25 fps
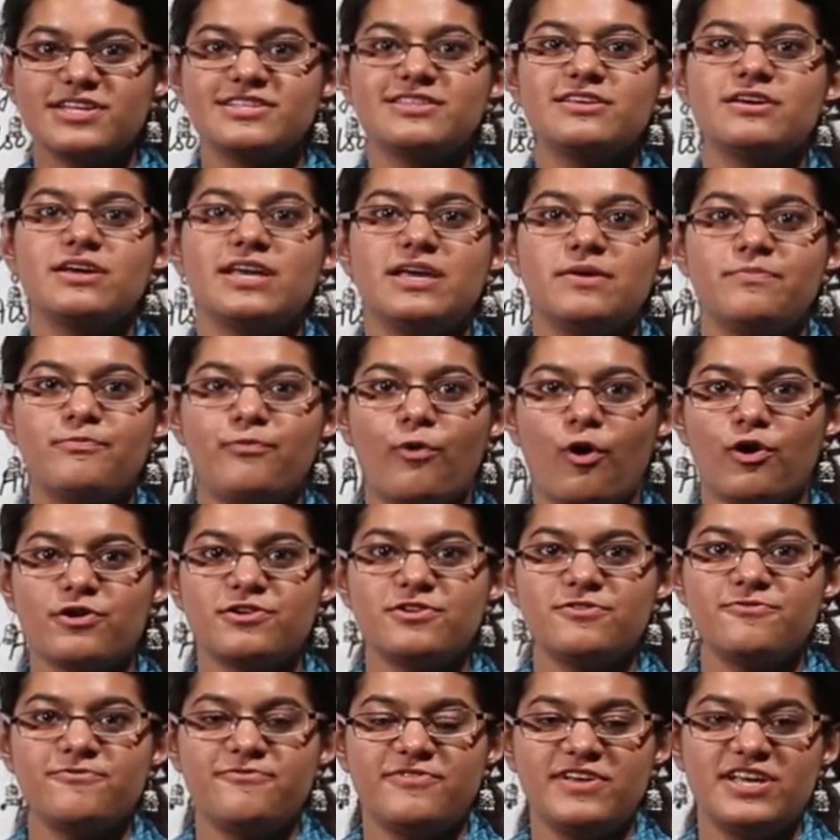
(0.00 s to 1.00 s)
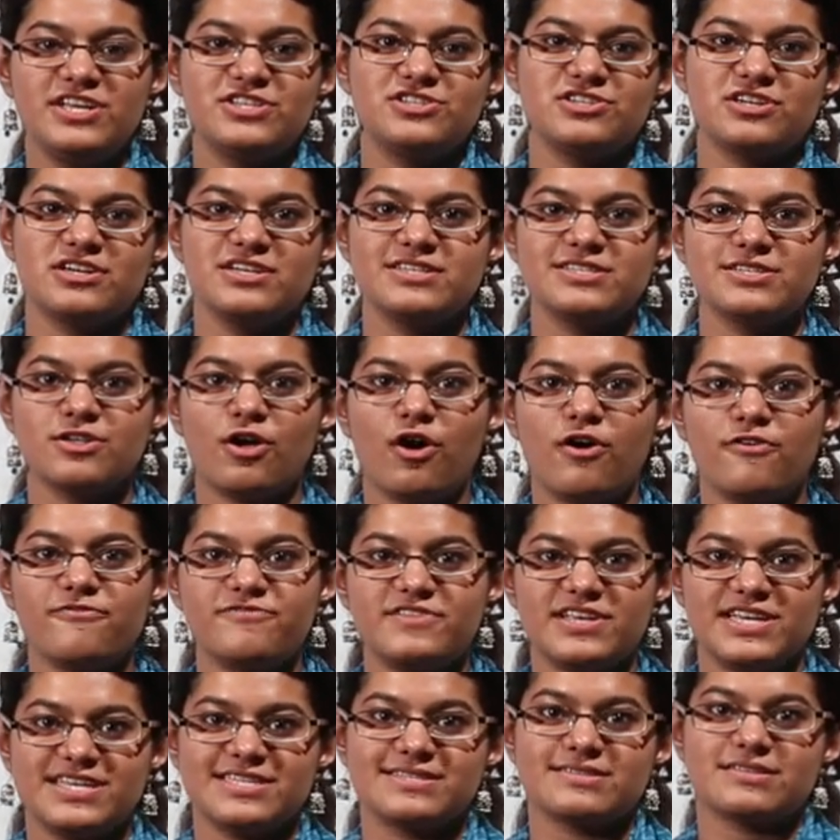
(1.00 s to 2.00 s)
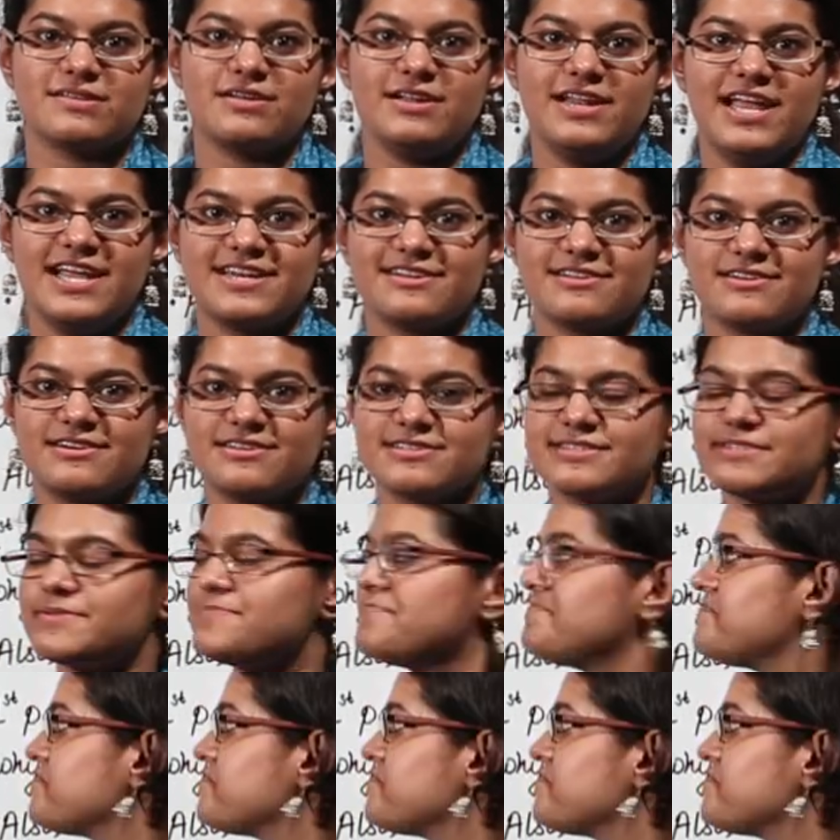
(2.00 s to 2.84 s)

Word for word: are the important features of these letters.